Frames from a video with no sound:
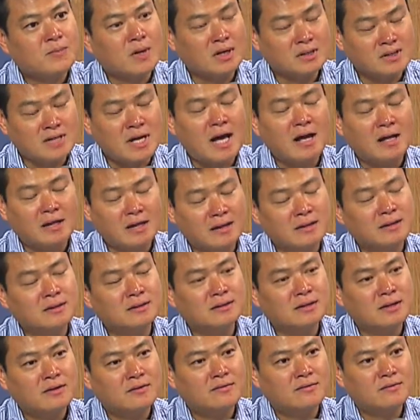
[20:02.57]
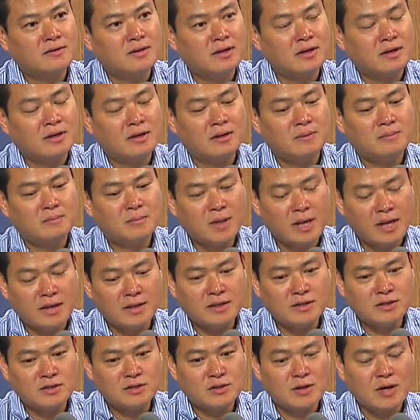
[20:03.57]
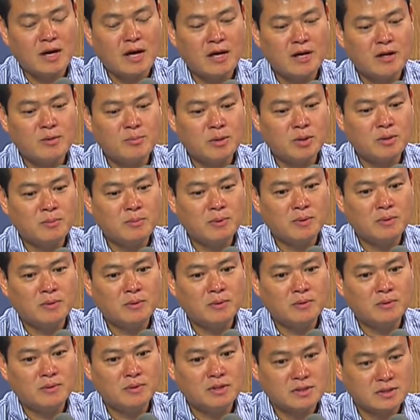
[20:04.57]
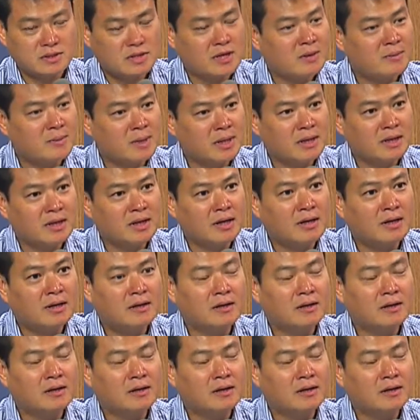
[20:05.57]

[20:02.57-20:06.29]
exactly, definitely am planning to hire people this coming year